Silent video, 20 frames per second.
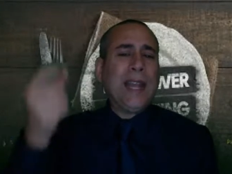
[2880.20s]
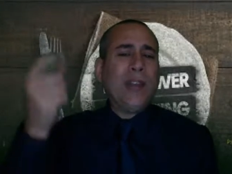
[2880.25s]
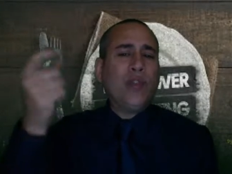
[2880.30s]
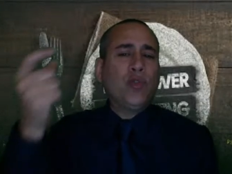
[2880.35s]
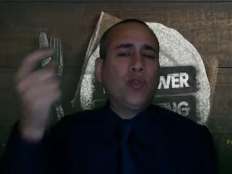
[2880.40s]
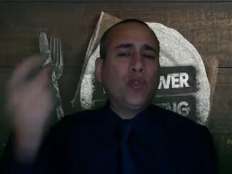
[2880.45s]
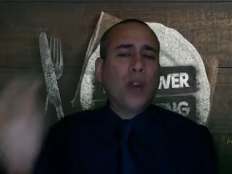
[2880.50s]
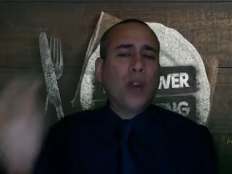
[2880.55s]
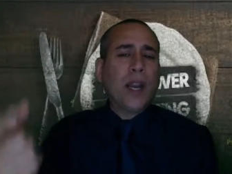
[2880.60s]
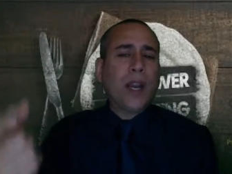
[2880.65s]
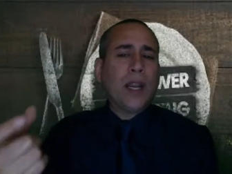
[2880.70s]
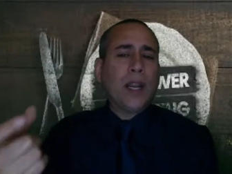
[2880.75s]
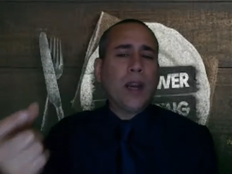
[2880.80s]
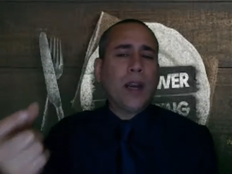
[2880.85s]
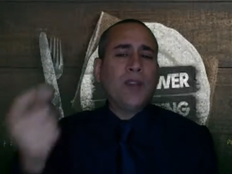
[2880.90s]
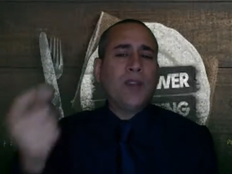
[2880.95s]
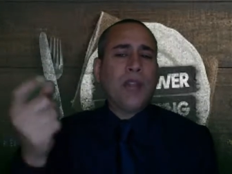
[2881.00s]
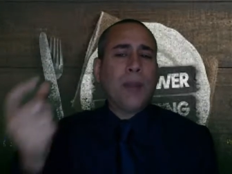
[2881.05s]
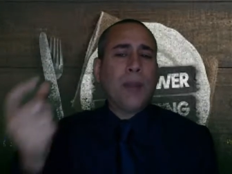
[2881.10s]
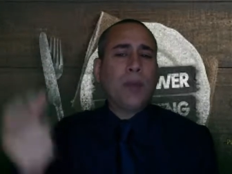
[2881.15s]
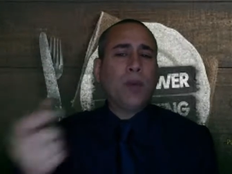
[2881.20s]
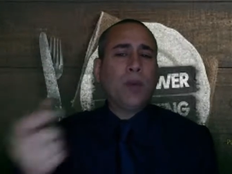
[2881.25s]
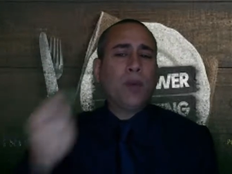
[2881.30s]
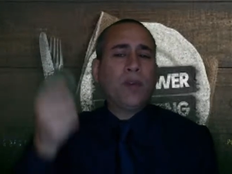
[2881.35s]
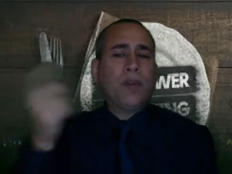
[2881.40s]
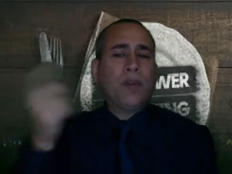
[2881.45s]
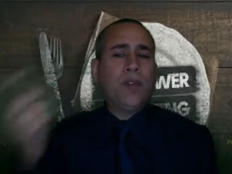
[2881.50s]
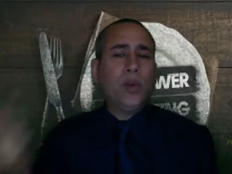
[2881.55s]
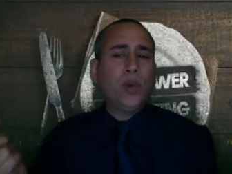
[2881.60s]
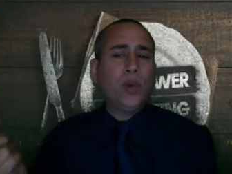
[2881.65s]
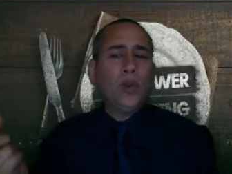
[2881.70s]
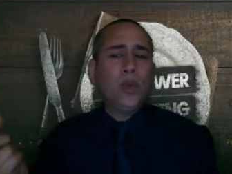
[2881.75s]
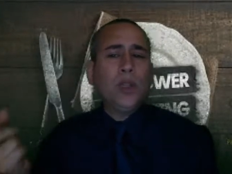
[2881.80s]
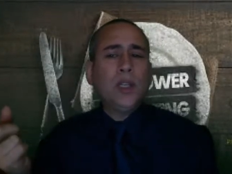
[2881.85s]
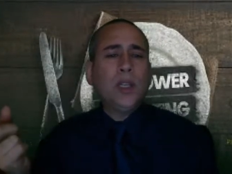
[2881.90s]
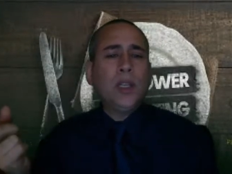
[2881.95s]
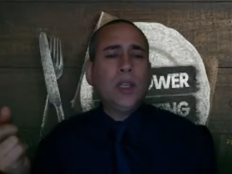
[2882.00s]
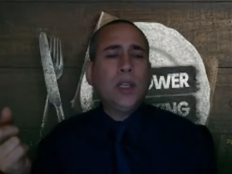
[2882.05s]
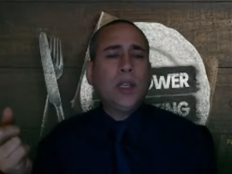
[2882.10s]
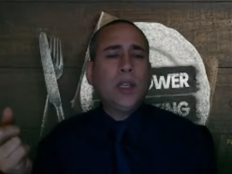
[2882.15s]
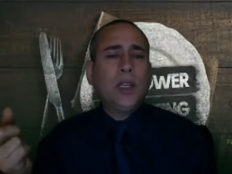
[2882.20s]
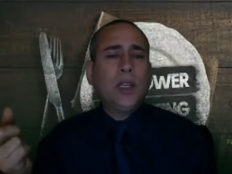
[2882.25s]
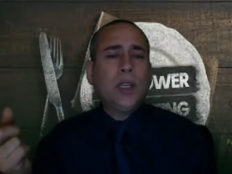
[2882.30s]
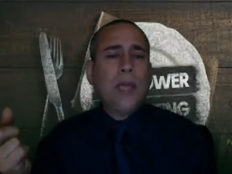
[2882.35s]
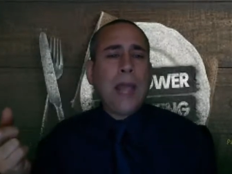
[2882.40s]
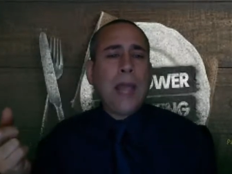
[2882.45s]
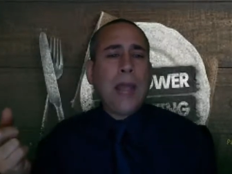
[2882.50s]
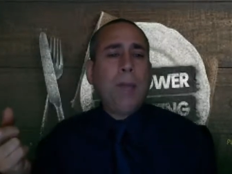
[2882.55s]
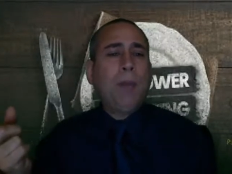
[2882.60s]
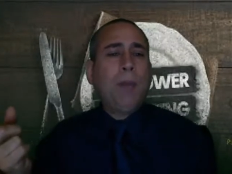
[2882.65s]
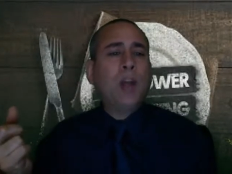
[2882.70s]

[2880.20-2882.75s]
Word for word: drink of temporal food and